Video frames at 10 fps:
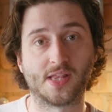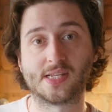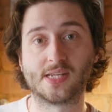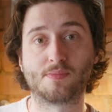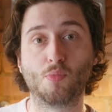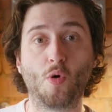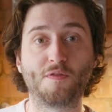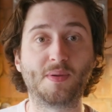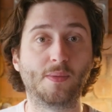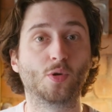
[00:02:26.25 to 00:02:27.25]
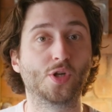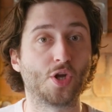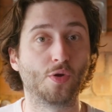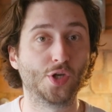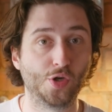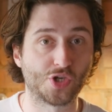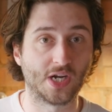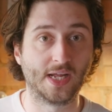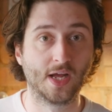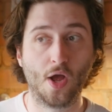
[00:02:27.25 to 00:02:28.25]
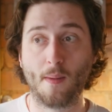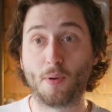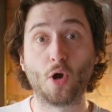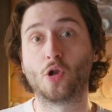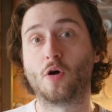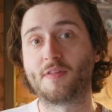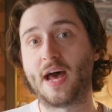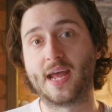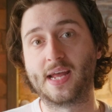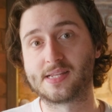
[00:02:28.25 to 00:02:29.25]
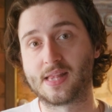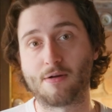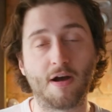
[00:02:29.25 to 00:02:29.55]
This is more for people who don't usually put a lot of that into their